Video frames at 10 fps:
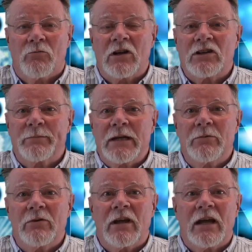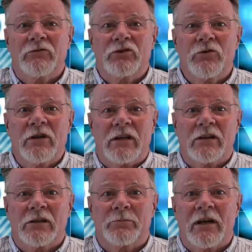Once people have
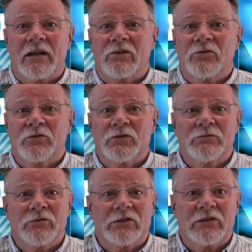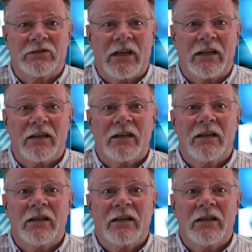joined the practical lawful dissent